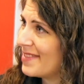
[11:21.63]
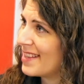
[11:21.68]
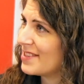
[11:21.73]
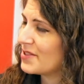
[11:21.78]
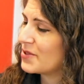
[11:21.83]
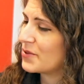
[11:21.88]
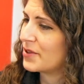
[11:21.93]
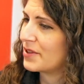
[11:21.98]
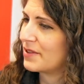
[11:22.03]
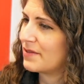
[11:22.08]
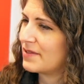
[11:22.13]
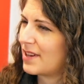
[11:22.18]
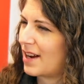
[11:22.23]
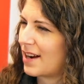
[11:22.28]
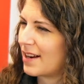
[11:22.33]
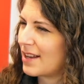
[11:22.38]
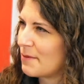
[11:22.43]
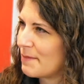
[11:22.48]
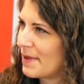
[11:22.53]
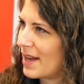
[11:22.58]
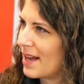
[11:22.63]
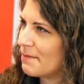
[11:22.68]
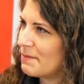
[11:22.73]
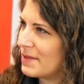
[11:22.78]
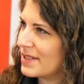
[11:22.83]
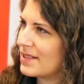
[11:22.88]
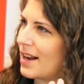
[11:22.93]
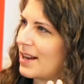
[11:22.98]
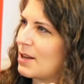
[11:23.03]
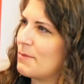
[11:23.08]
They sort of document.
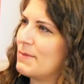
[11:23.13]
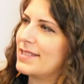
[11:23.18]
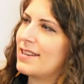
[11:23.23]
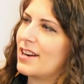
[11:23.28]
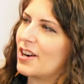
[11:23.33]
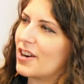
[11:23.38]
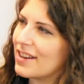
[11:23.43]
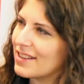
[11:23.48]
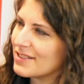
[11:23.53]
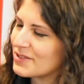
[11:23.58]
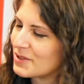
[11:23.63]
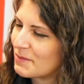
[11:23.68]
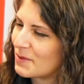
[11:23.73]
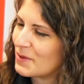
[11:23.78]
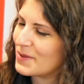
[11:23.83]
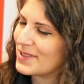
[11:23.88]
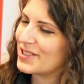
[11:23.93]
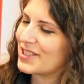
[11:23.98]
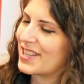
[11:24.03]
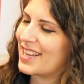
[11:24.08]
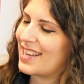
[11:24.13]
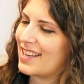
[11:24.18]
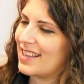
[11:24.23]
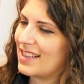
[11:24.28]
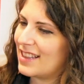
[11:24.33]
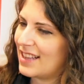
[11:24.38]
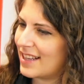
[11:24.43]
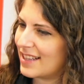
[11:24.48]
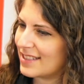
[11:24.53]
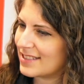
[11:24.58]
I'm a documentarian, so I'm always looking
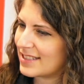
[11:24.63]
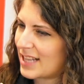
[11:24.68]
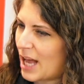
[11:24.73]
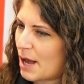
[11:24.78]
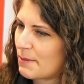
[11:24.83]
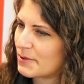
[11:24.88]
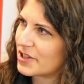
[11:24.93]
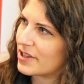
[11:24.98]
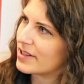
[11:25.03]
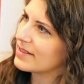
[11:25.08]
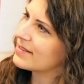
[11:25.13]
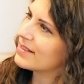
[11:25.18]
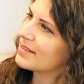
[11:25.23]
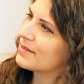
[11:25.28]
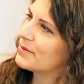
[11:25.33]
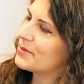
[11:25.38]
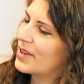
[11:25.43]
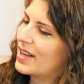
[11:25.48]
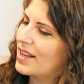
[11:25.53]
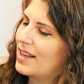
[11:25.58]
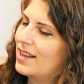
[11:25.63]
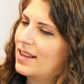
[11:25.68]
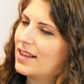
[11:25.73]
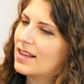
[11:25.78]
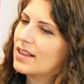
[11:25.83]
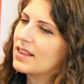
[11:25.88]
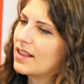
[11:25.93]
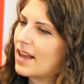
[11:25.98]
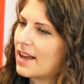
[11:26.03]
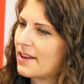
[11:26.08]
at like snapshots of
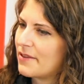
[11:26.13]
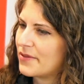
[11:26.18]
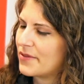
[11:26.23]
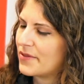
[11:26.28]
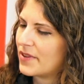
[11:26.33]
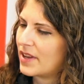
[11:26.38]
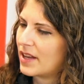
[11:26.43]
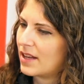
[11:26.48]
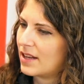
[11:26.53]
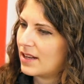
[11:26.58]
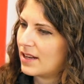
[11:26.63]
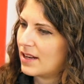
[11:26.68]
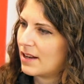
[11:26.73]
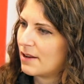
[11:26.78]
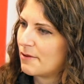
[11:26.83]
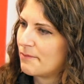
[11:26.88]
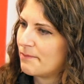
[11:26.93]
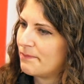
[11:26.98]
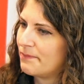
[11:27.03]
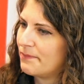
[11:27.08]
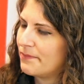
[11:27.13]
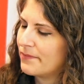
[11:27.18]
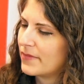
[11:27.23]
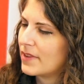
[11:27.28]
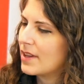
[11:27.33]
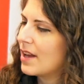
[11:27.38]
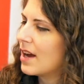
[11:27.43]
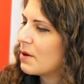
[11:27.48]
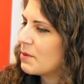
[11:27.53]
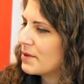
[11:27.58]
life. And
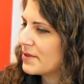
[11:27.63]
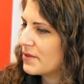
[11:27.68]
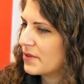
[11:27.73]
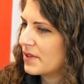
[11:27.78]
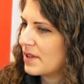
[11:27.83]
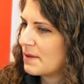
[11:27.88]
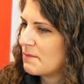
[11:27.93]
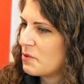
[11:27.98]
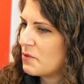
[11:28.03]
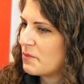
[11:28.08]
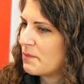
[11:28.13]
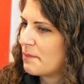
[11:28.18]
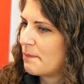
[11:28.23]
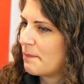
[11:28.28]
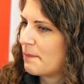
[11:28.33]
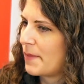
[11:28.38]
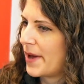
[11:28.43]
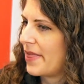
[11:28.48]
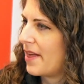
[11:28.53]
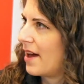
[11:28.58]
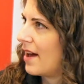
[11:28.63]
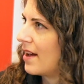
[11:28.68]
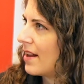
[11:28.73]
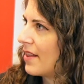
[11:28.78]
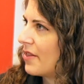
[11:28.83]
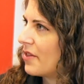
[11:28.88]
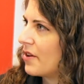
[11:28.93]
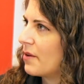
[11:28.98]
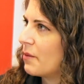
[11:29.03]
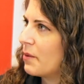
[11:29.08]
I was really moved by
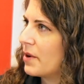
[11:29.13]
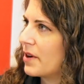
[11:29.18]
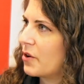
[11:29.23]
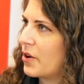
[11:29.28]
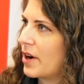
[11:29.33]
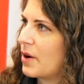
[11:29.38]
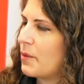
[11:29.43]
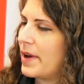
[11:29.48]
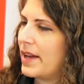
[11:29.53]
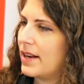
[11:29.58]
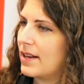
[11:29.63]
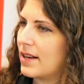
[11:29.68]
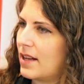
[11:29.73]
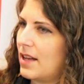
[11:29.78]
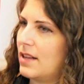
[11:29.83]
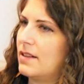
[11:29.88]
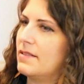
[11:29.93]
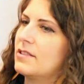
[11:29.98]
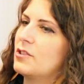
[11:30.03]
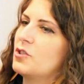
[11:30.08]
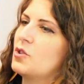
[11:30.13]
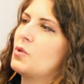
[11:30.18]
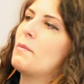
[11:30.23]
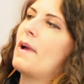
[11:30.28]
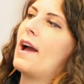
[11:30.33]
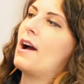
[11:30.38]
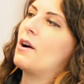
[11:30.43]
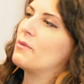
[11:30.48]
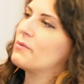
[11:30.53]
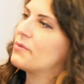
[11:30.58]
that. I thought, what a great way to kind of
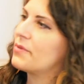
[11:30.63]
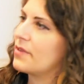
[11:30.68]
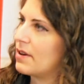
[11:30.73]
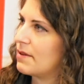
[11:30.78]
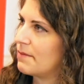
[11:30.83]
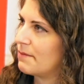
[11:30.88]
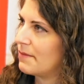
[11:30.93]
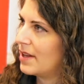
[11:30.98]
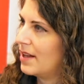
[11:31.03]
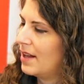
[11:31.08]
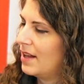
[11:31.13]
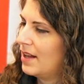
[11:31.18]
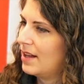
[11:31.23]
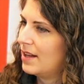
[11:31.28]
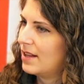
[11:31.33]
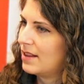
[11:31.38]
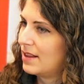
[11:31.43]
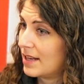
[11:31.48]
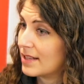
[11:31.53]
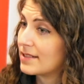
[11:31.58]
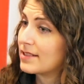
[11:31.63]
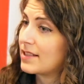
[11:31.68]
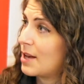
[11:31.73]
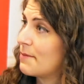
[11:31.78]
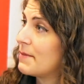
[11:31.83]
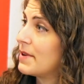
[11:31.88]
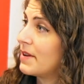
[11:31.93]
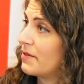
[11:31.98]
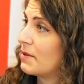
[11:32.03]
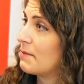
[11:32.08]
zoom out from the
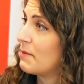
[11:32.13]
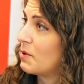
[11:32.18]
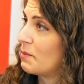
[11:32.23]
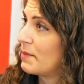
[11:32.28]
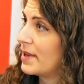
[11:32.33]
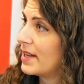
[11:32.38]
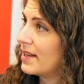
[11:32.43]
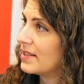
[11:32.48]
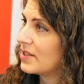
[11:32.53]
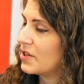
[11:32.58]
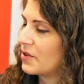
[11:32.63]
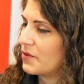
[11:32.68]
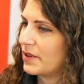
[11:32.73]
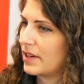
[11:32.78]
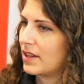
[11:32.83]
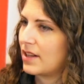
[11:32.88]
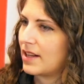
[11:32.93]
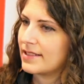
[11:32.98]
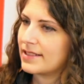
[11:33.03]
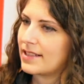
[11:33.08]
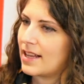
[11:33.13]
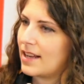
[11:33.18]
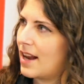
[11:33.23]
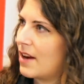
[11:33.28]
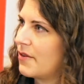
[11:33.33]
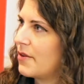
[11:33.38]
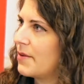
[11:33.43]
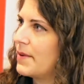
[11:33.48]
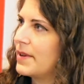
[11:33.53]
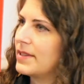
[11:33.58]
excitement of the moment to realize
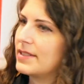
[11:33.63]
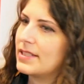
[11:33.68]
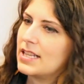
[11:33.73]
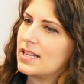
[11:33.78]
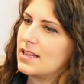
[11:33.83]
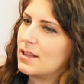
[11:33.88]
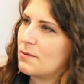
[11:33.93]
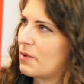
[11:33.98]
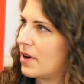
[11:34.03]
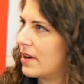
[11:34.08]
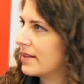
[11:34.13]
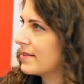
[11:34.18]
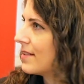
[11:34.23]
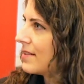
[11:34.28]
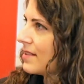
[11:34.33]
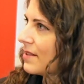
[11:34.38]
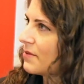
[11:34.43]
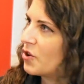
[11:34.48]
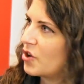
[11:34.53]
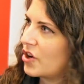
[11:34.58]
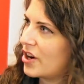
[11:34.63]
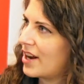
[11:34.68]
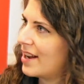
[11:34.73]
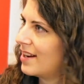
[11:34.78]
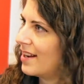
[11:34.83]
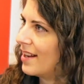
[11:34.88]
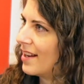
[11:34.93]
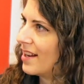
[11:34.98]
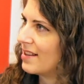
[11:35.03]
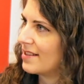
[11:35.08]
that everybody's in the process of
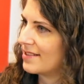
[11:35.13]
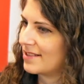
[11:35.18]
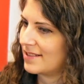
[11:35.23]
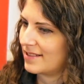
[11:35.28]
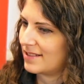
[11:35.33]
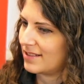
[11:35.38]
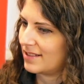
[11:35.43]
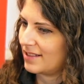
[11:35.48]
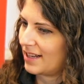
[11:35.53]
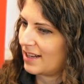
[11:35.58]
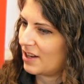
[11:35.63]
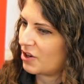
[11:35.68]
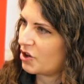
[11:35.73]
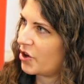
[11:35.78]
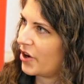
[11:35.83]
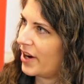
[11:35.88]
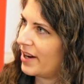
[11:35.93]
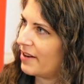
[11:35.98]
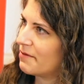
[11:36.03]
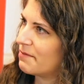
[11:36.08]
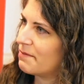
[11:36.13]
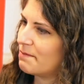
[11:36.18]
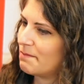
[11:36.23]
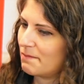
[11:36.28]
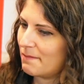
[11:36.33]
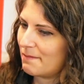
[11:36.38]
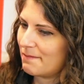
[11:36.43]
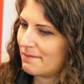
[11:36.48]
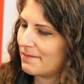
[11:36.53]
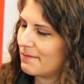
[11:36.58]
creating, and this is like a creative
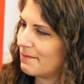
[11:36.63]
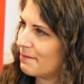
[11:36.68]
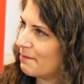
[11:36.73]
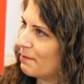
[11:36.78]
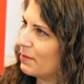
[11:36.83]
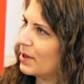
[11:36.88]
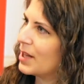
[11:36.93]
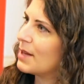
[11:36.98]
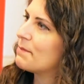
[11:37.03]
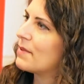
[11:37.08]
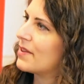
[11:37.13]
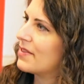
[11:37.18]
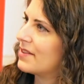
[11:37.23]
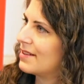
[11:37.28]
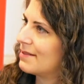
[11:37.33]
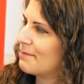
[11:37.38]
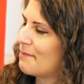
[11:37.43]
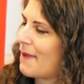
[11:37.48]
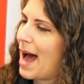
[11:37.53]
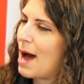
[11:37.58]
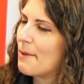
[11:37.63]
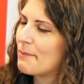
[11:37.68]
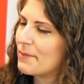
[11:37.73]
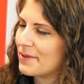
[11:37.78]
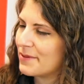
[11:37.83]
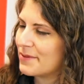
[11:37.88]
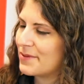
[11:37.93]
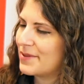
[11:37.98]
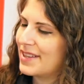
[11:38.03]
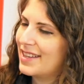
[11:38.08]
blip on the
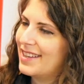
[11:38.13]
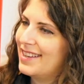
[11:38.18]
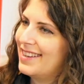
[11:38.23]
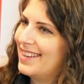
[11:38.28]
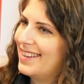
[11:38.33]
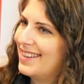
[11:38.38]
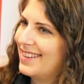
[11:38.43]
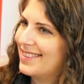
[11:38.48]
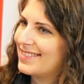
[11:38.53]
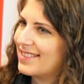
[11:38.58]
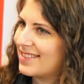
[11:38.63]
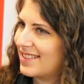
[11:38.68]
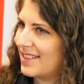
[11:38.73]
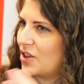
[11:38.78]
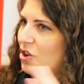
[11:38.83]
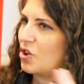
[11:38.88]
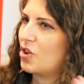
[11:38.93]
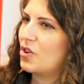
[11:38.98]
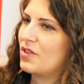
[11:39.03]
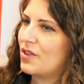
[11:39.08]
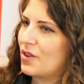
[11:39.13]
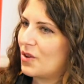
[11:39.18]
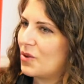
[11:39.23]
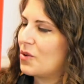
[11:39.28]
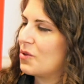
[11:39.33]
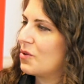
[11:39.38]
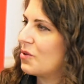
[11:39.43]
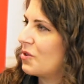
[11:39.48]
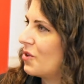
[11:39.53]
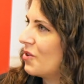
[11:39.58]
map of the
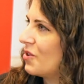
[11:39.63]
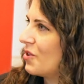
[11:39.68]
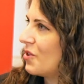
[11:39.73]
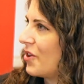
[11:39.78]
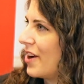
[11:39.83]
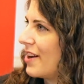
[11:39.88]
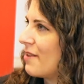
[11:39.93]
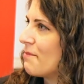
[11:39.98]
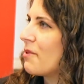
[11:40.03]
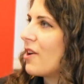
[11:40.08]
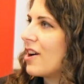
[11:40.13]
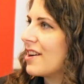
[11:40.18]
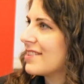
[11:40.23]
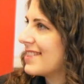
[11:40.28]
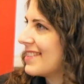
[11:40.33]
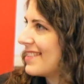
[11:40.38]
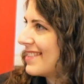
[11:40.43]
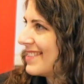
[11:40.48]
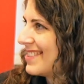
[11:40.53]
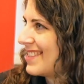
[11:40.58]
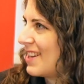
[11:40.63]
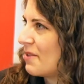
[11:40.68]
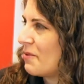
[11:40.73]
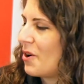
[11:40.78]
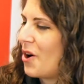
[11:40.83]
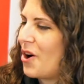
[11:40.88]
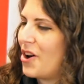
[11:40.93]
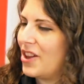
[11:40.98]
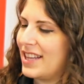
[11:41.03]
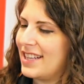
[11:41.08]
whole creative process that
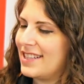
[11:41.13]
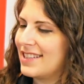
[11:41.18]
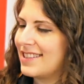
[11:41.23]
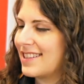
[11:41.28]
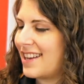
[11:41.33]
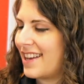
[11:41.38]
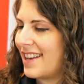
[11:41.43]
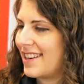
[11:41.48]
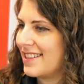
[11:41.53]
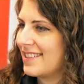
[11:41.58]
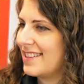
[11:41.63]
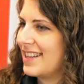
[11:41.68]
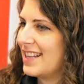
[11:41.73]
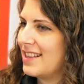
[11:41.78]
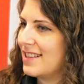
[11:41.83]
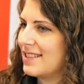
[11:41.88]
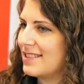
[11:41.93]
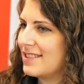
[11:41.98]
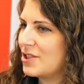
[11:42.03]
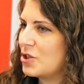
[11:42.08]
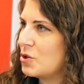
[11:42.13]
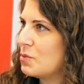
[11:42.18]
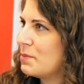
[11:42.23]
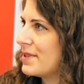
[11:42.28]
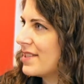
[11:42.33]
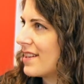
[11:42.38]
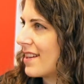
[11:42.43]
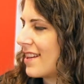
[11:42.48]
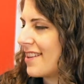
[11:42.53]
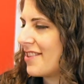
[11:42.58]
we're all in, kind of in the
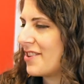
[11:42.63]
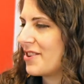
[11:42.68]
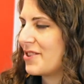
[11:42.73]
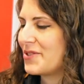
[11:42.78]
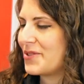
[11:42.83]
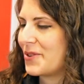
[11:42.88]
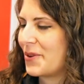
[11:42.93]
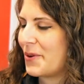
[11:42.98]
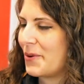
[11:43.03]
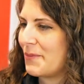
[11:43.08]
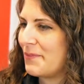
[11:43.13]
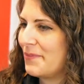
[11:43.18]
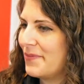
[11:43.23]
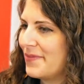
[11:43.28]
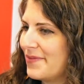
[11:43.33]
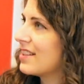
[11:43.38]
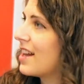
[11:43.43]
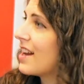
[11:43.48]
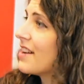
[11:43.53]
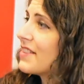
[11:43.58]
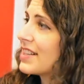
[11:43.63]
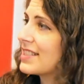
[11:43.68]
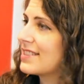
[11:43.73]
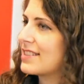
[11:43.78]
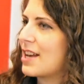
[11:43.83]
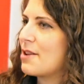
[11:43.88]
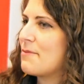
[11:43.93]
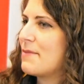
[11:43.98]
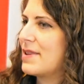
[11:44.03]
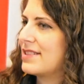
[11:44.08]
soup together. So it's a lot of
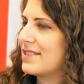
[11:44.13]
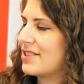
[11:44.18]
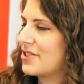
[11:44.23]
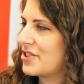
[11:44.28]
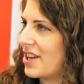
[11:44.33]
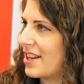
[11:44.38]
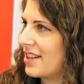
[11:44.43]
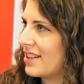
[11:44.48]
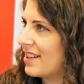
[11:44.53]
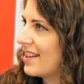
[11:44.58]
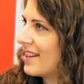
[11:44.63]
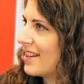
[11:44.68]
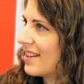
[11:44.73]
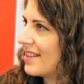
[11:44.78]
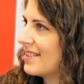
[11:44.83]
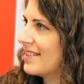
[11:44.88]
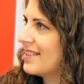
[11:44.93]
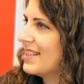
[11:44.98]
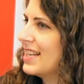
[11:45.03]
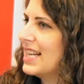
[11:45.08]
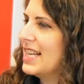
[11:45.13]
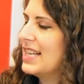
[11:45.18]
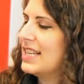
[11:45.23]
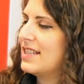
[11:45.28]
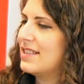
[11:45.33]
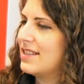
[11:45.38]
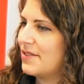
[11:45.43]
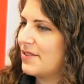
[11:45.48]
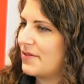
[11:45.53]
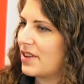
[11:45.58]
excitement to shine a light on
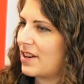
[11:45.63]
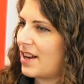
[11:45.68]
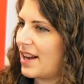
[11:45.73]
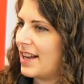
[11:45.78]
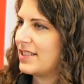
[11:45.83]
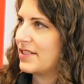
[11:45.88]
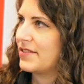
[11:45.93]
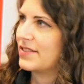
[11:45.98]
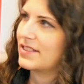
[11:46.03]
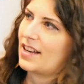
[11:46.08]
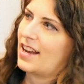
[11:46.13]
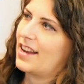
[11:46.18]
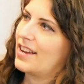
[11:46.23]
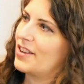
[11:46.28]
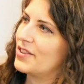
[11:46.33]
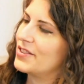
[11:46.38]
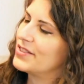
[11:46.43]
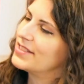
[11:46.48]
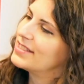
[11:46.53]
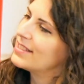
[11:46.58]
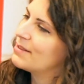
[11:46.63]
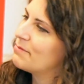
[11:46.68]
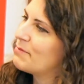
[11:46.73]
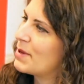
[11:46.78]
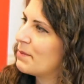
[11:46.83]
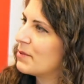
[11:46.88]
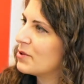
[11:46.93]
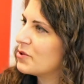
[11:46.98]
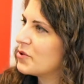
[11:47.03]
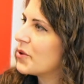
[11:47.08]
different kinds of styles
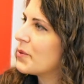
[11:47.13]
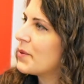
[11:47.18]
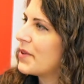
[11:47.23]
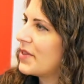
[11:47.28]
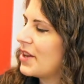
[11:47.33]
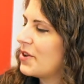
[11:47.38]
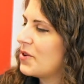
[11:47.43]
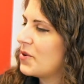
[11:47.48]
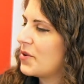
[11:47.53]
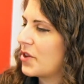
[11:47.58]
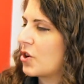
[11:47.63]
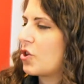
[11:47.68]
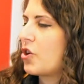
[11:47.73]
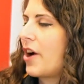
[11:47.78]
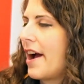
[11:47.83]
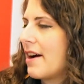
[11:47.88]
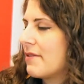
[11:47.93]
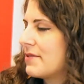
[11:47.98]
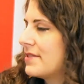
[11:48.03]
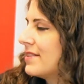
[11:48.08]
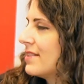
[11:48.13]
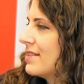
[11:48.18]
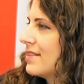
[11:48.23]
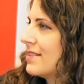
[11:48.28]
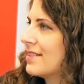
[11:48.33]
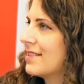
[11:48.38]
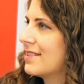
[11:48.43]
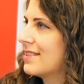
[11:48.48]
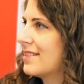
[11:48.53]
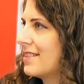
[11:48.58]
and people doing what they do in the crafts.